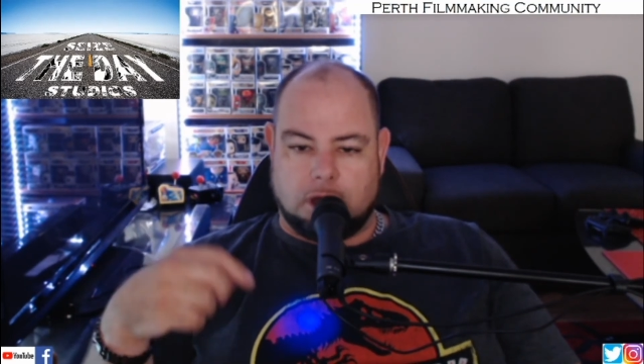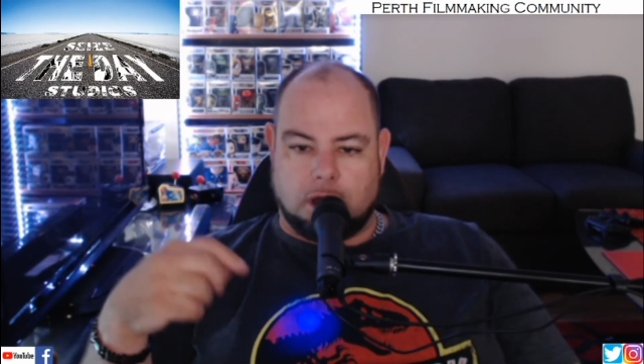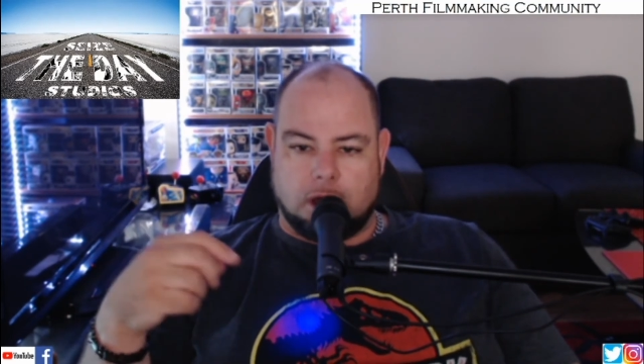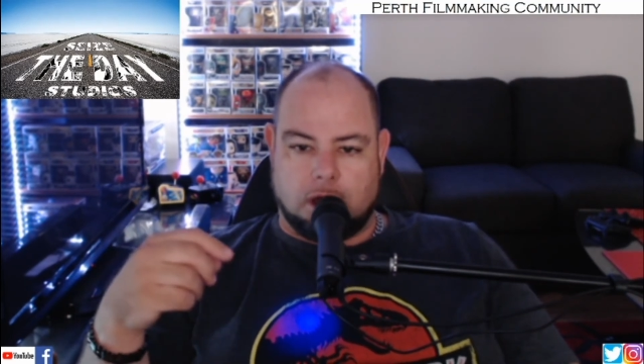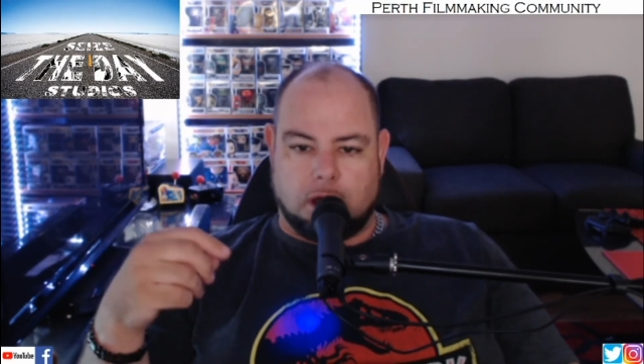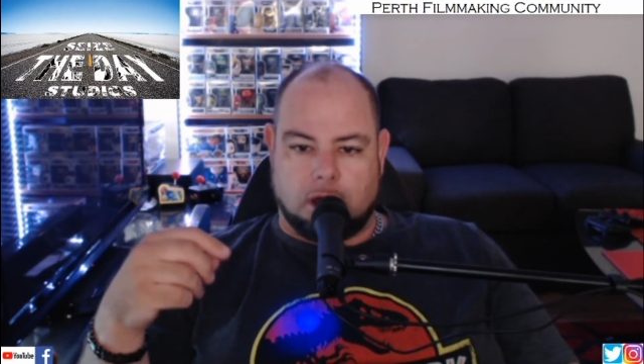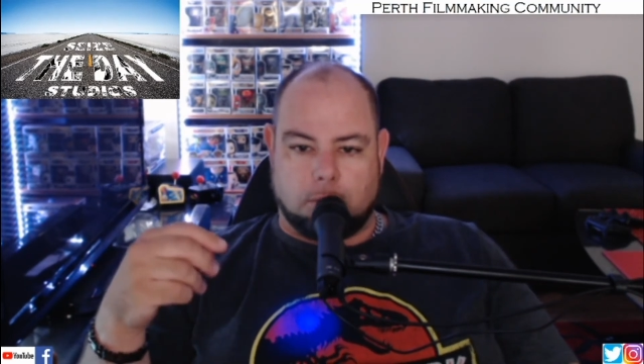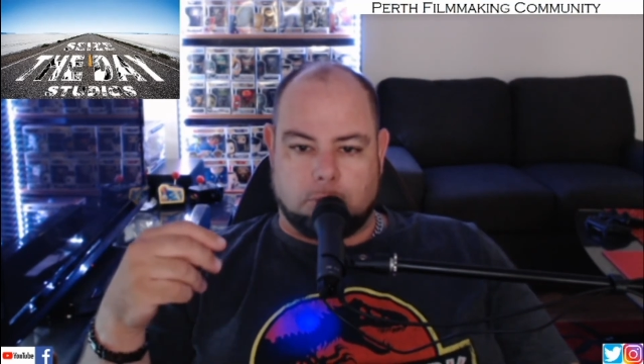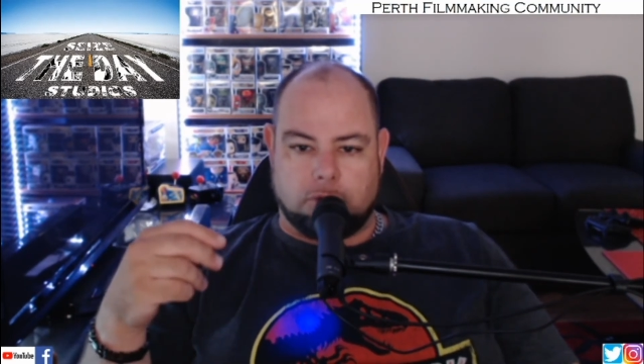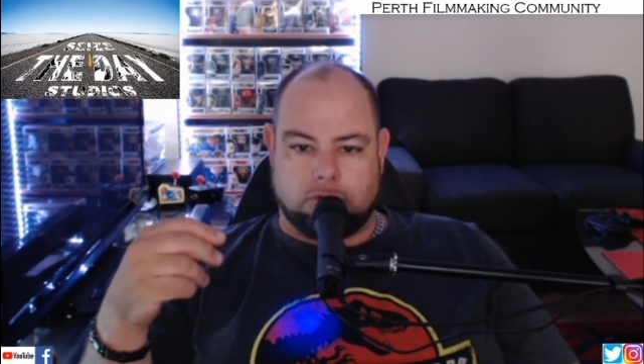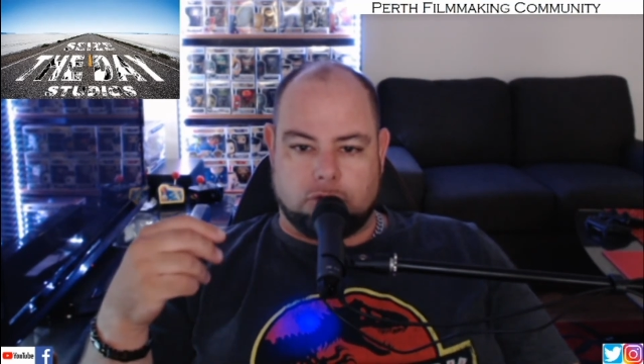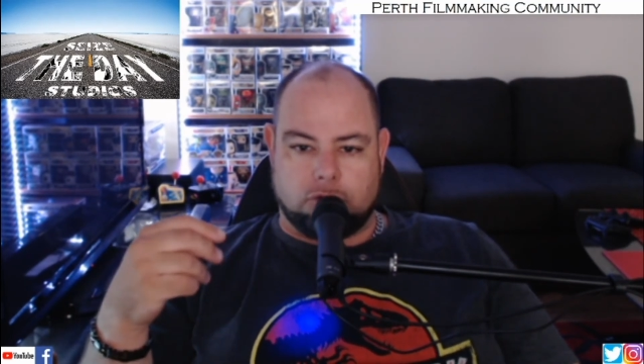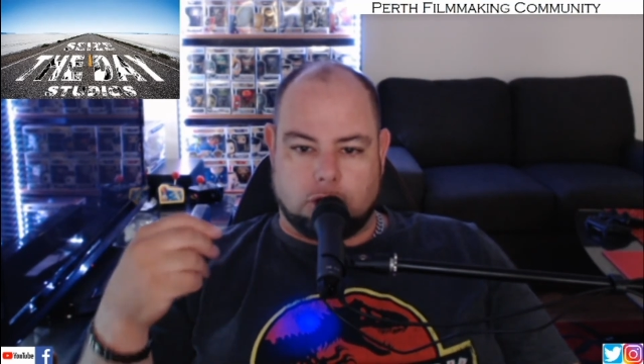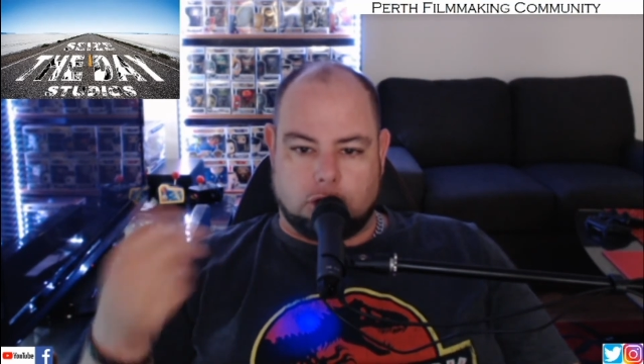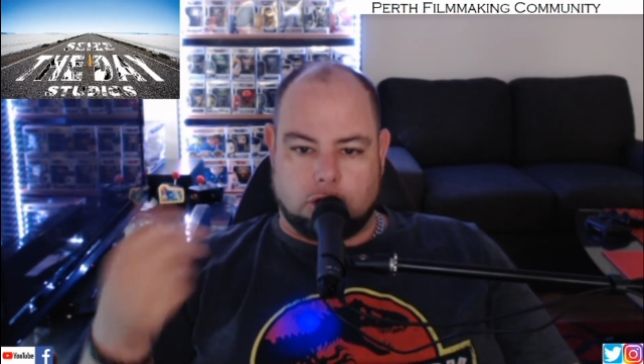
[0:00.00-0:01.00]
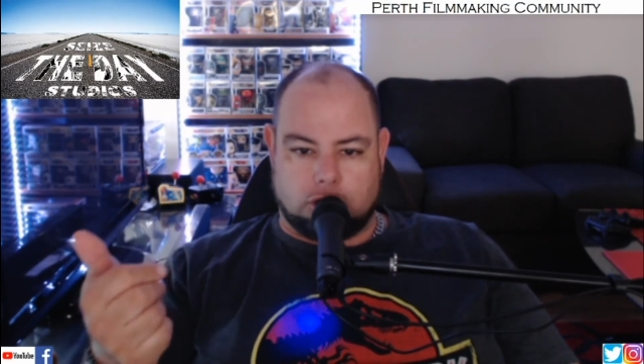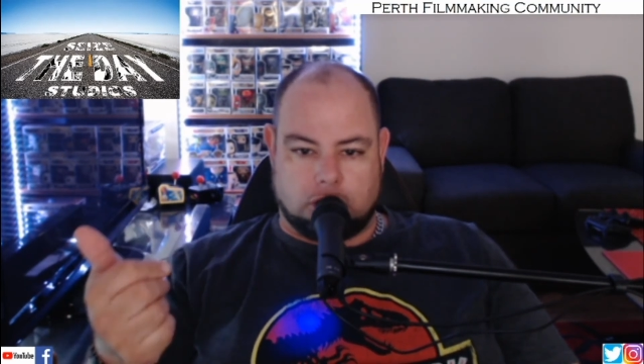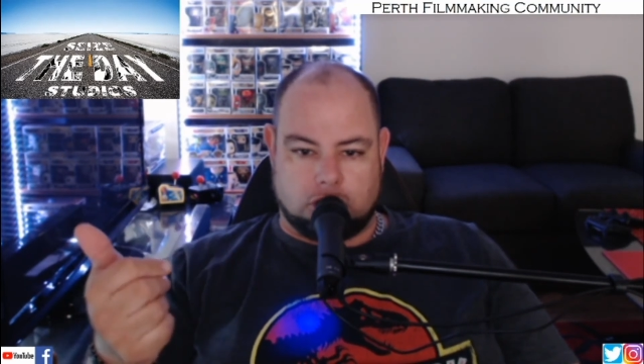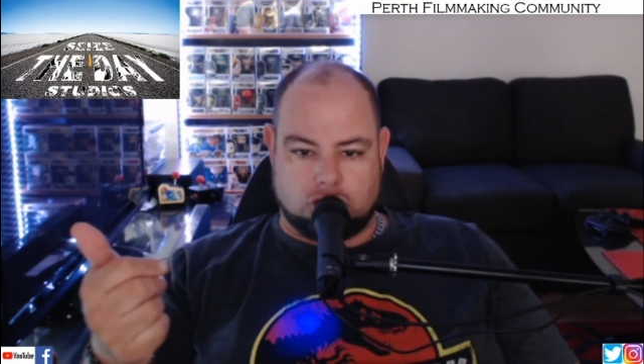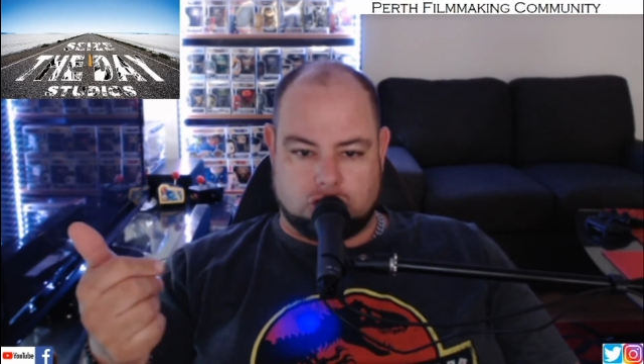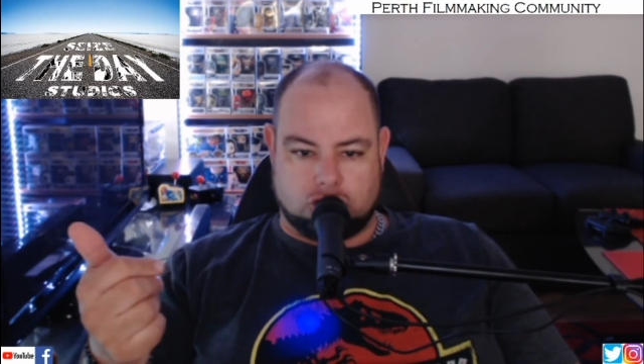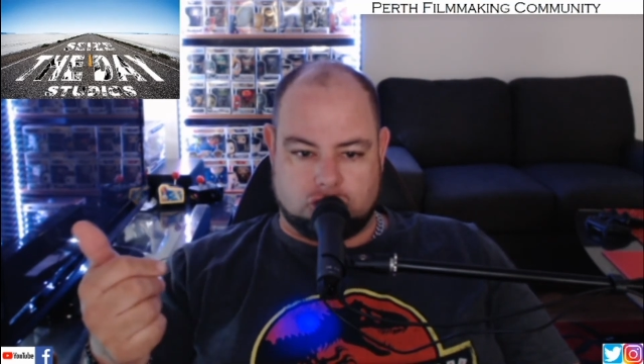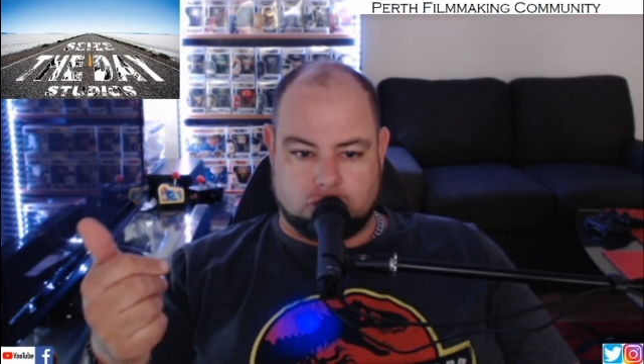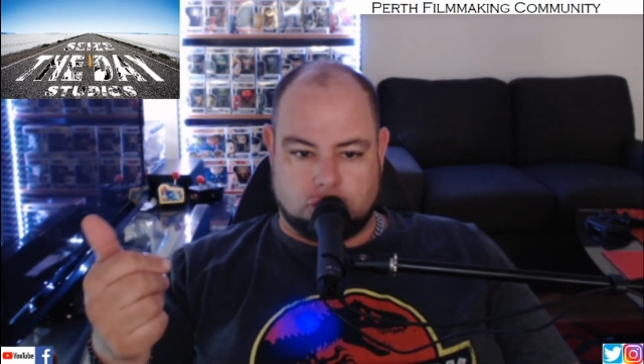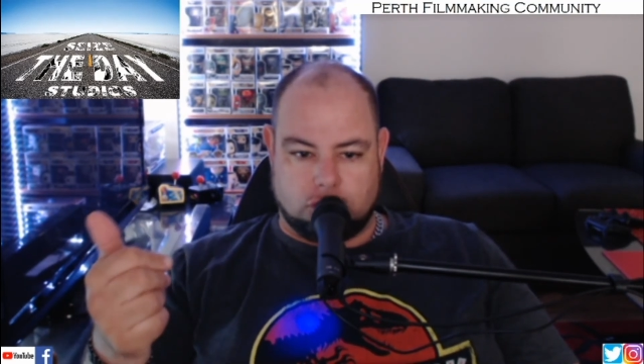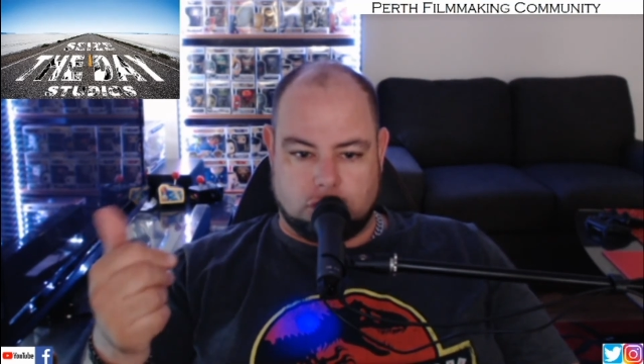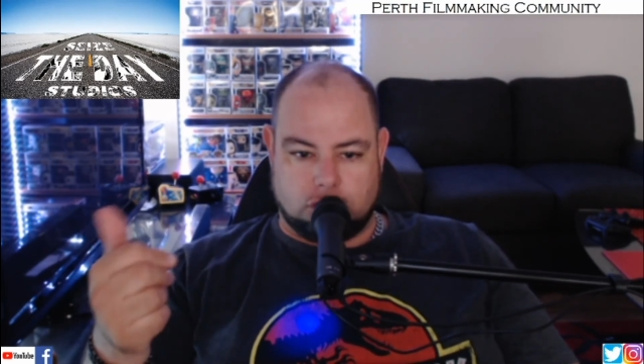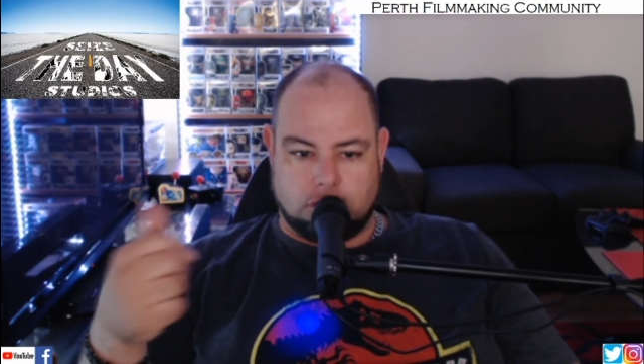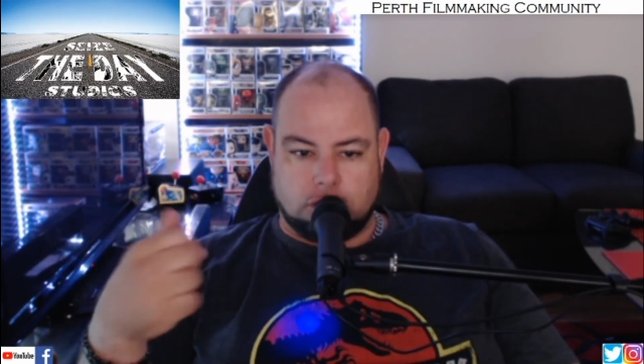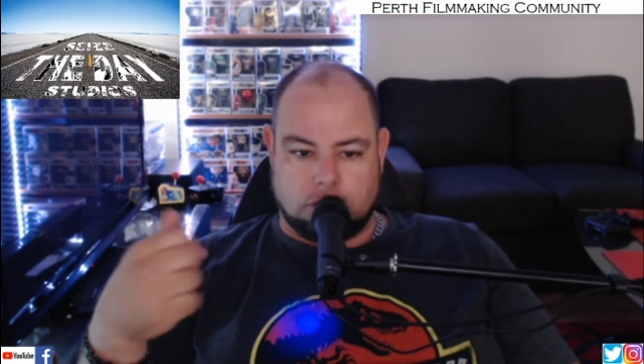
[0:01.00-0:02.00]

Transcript: We've got location sorted.